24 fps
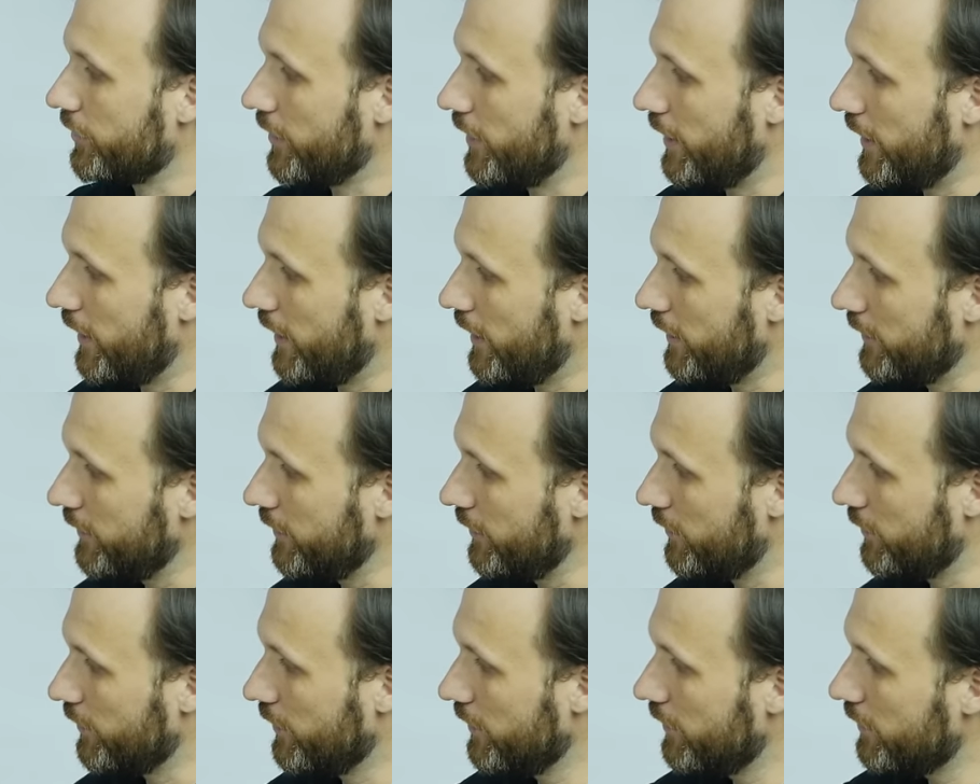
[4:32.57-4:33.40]
You
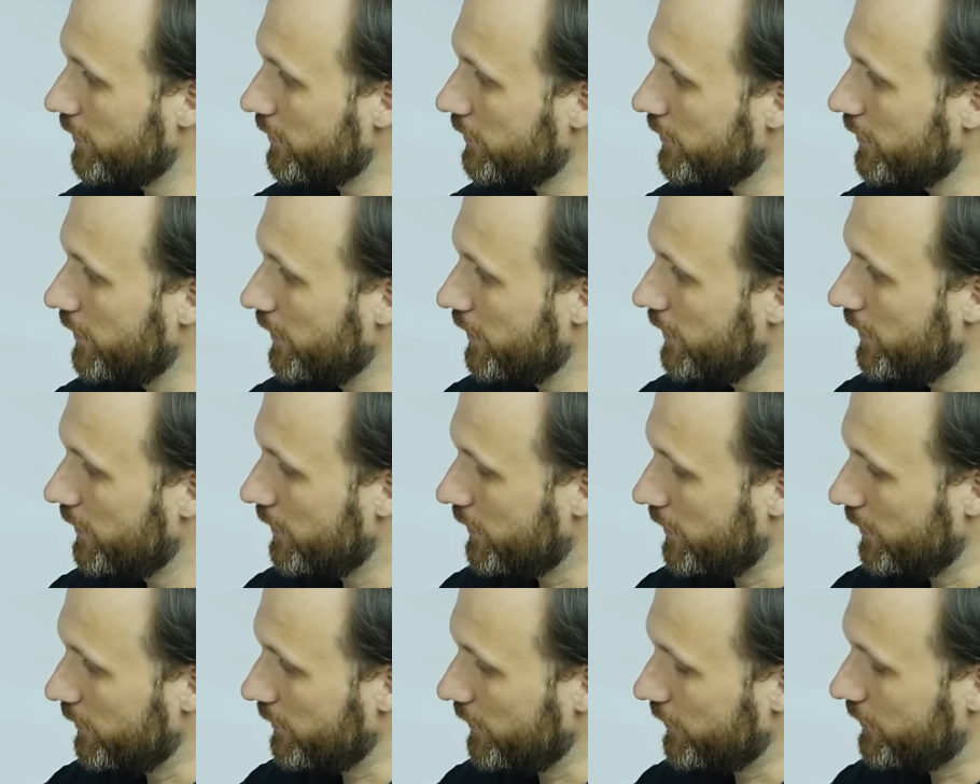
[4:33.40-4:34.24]
know, here,
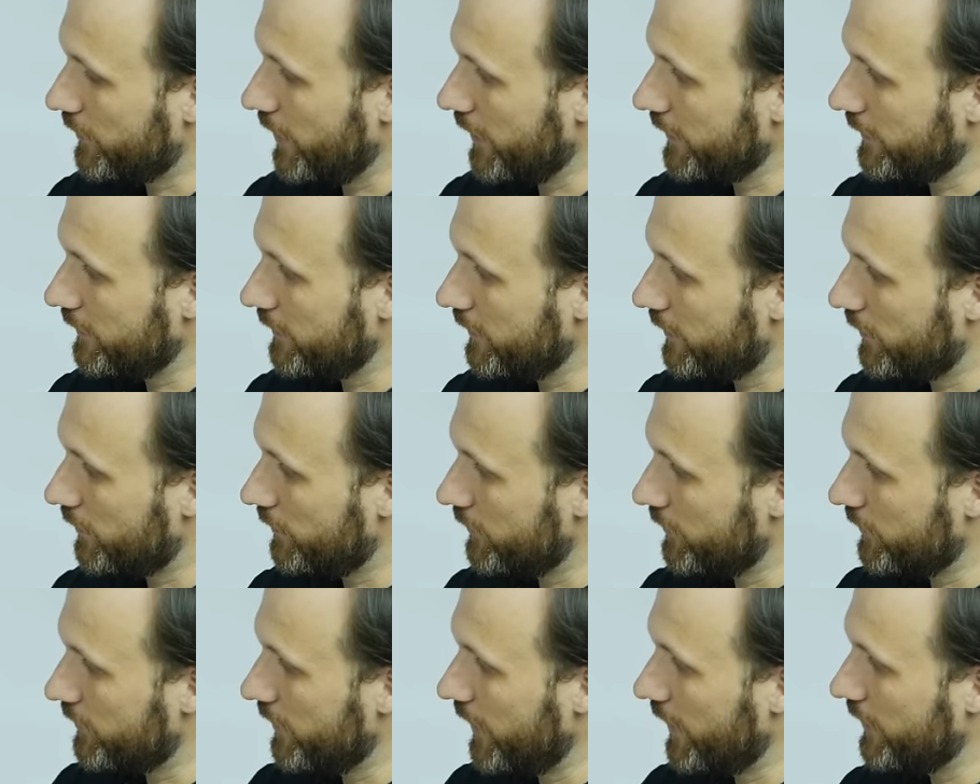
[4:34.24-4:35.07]
I'll tighten it on
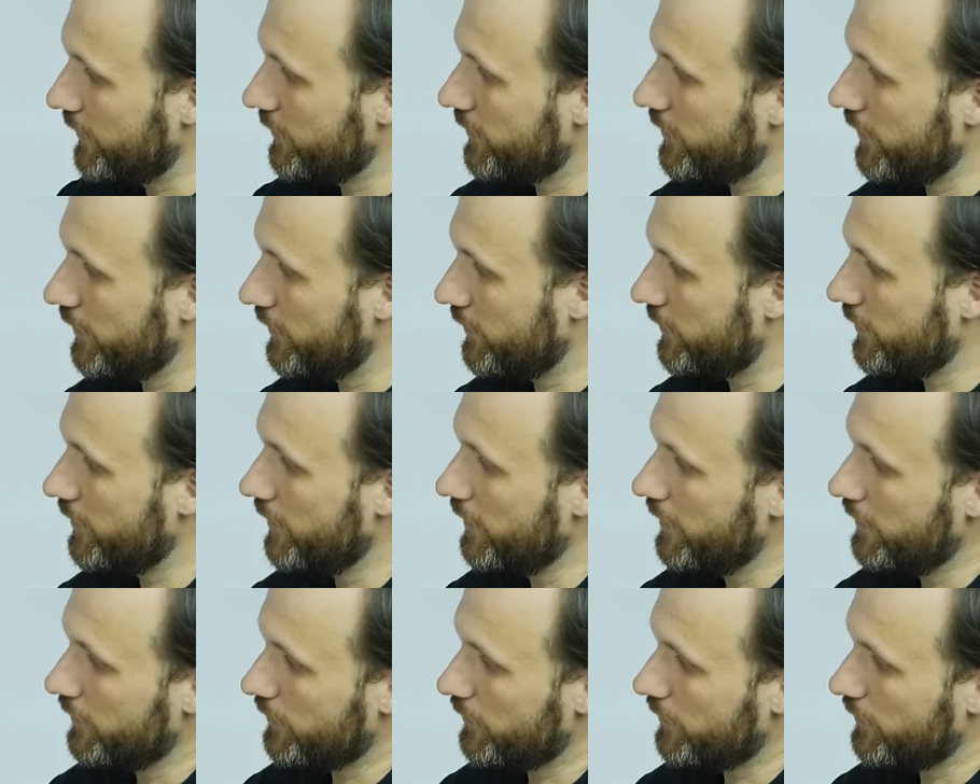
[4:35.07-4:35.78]
this light stand.